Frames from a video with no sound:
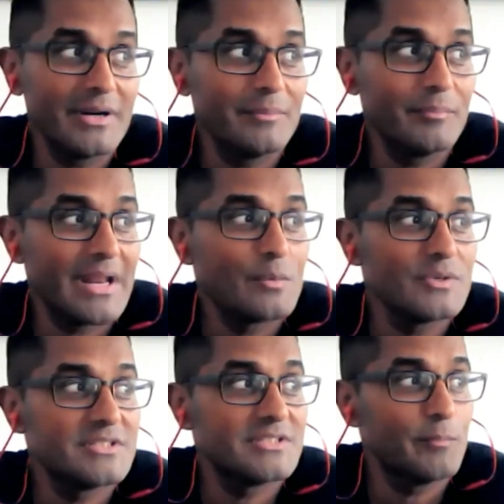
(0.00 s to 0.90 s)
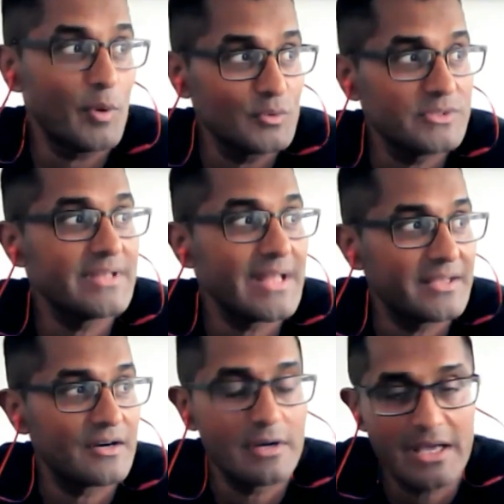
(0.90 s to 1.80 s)
Yeah. But I was supposing
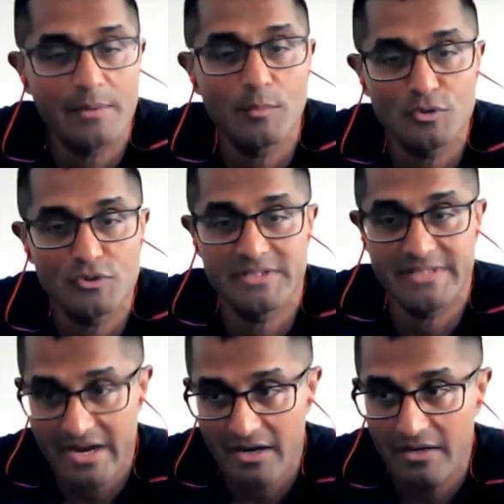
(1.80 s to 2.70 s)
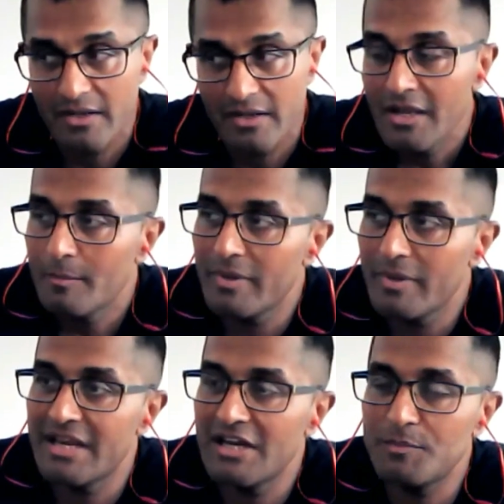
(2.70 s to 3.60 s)
that there are nanomotors there.
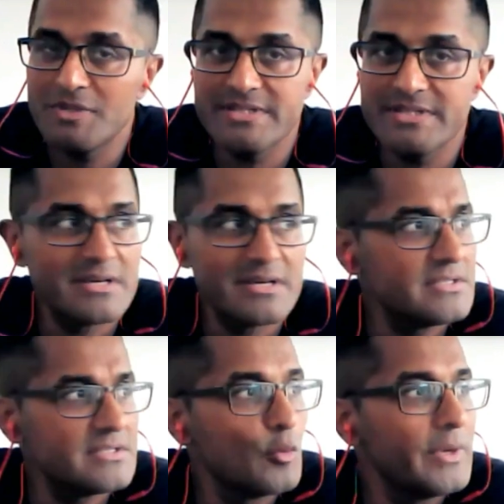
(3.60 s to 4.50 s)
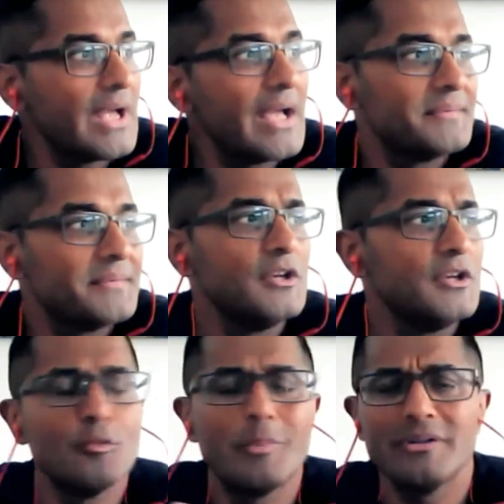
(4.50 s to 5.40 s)
But the ATP synthase, I
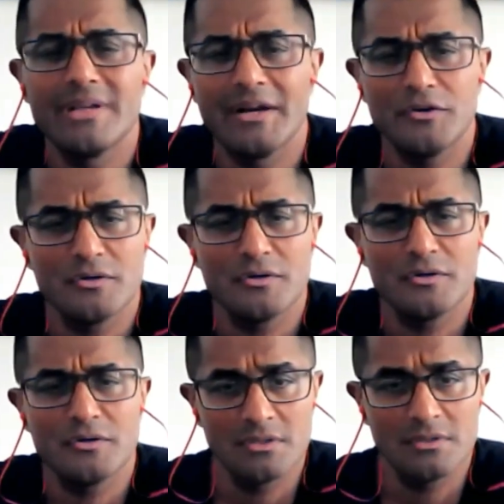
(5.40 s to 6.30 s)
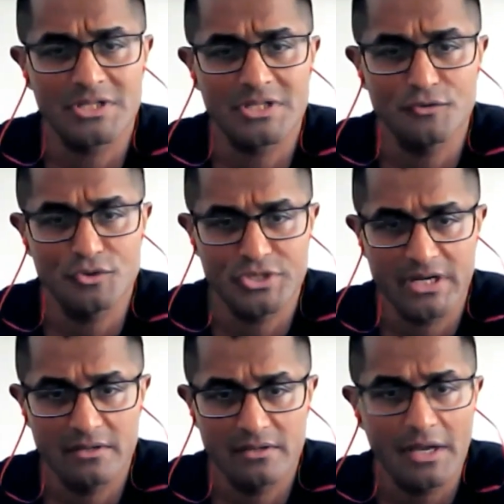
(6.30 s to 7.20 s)
knew about the electron transfer
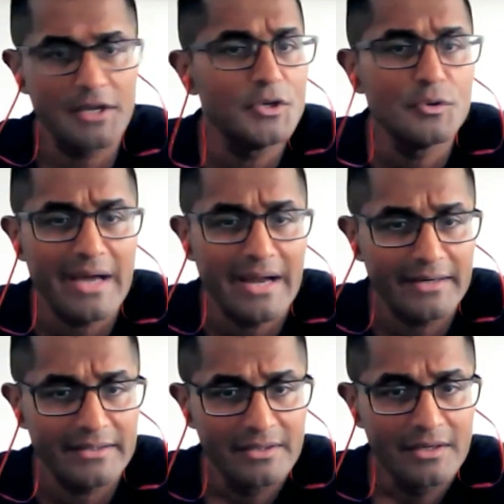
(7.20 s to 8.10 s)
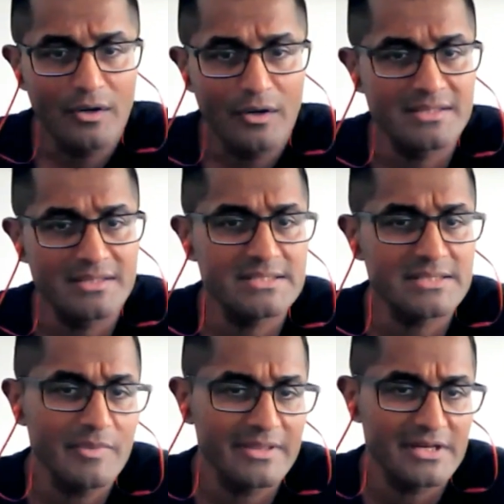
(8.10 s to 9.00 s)
chain. I knew that. Okay, this
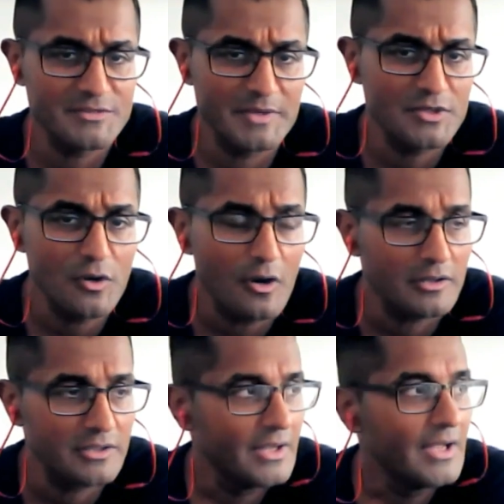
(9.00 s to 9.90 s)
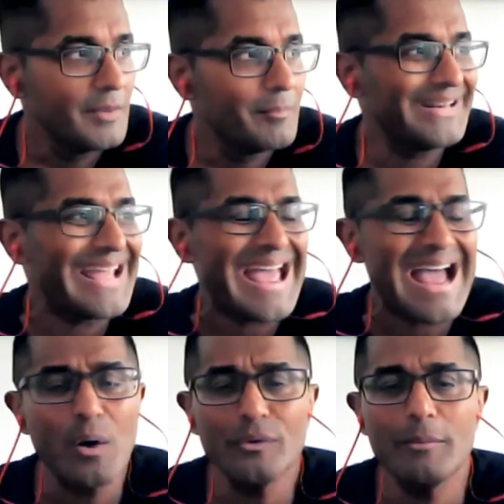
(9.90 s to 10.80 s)
is something that has been taught. But
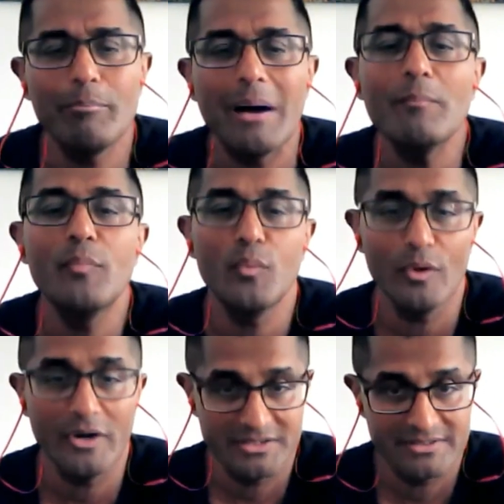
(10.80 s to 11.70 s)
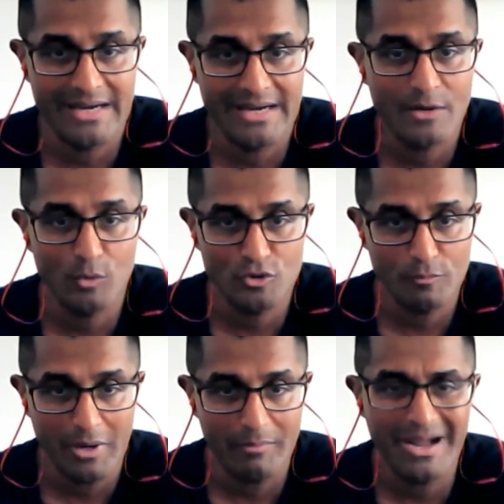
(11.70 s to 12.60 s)
how the pump works, the
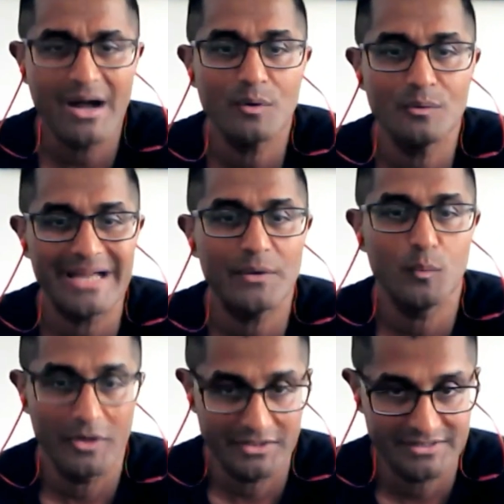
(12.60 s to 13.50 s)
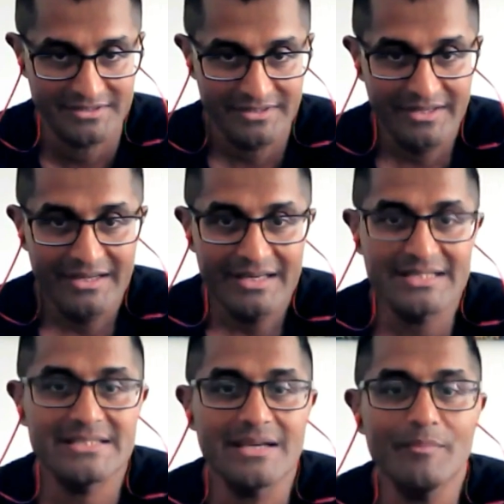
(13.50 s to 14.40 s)
nanomotor pump, how that works,
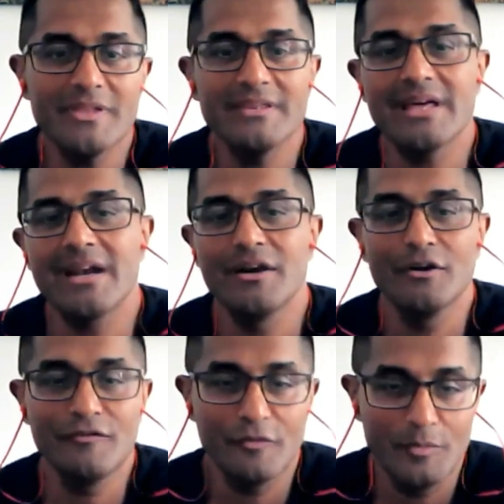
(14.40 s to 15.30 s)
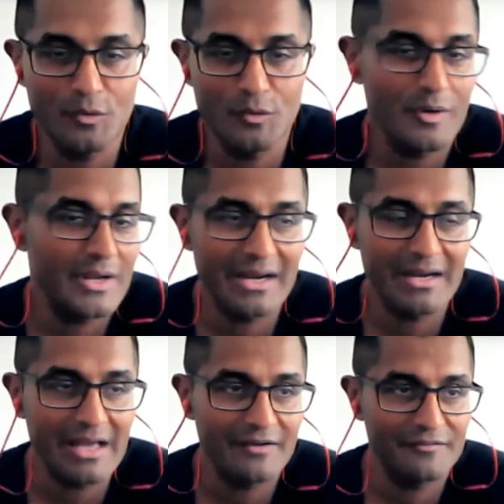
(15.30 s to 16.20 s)
is something that I learned from you,
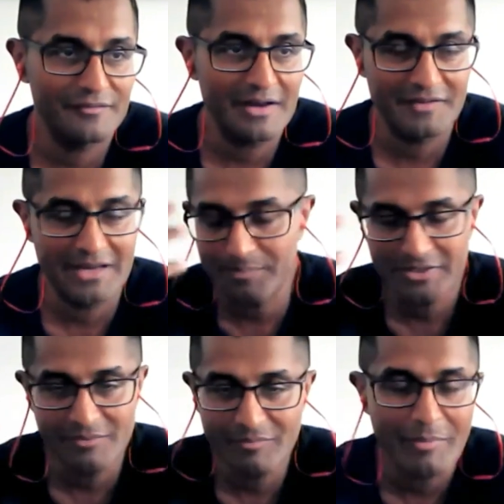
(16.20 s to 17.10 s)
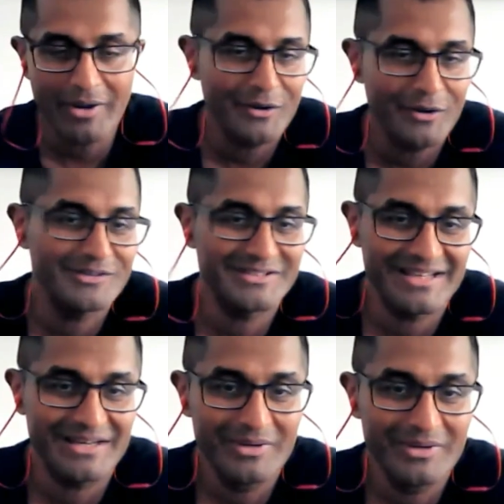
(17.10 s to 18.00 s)
and I've kept it in my mind all the
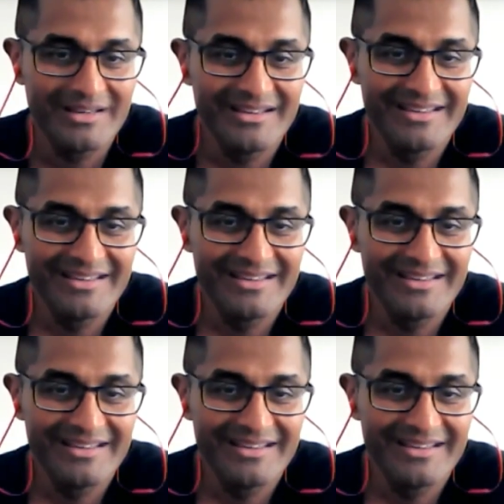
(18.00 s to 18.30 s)
time.